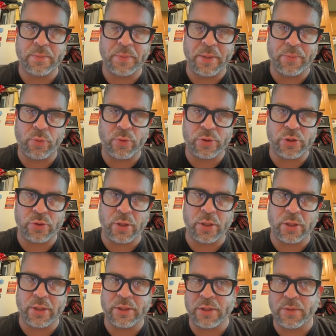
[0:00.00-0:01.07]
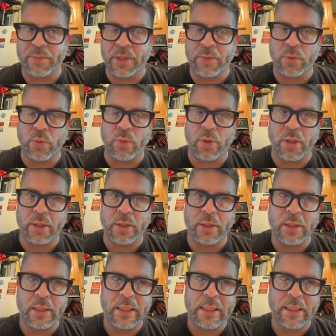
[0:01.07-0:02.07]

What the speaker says: people were struggling, some people weren't.